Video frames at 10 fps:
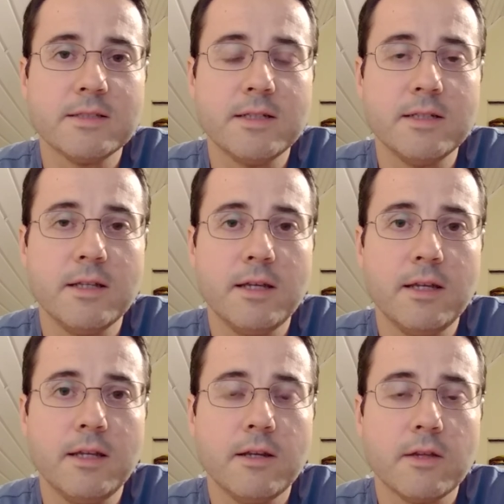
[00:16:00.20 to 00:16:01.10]
in
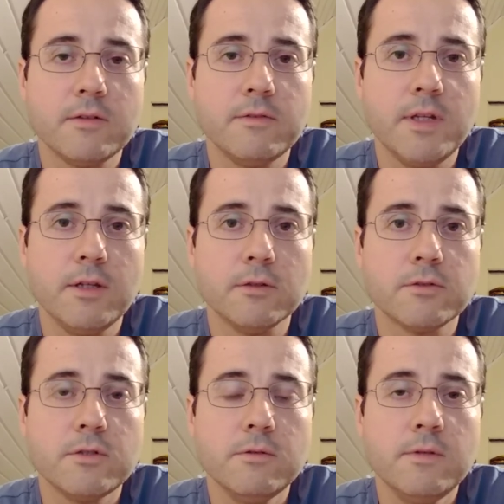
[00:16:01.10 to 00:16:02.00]
another video
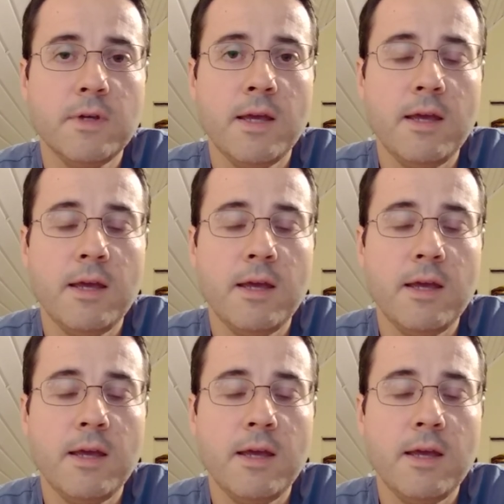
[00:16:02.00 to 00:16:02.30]
soon.